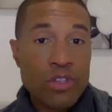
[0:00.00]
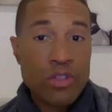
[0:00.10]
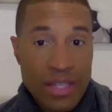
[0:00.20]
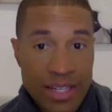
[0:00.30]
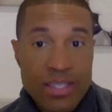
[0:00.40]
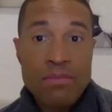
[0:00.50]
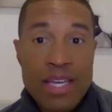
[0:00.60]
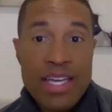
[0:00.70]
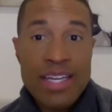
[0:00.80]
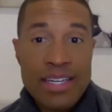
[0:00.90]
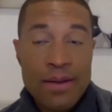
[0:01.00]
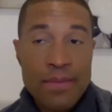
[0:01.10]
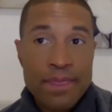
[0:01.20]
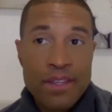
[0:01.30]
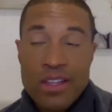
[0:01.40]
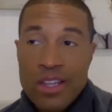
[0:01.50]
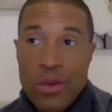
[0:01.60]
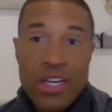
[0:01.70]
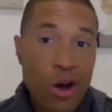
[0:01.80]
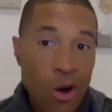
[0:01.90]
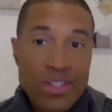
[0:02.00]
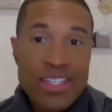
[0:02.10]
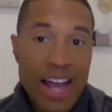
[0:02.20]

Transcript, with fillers: That doesn't mean that we can always get